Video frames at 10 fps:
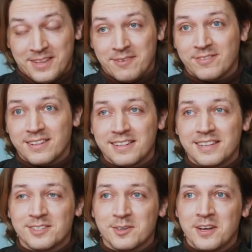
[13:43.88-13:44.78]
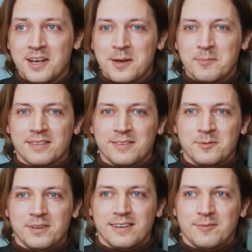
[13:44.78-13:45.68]
definitely. So, but
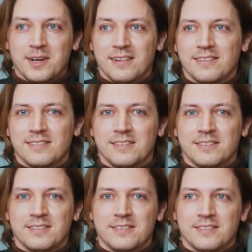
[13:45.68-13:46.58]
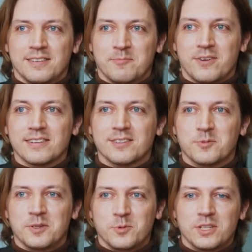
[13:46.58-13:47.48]
in practice,
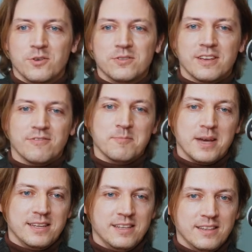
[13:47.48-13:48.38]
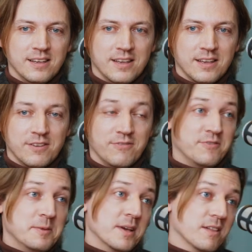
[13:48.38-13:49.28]
we don't have many
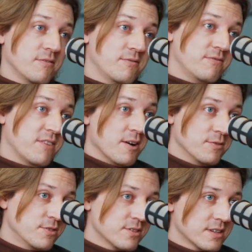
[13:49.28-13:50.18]
female founders,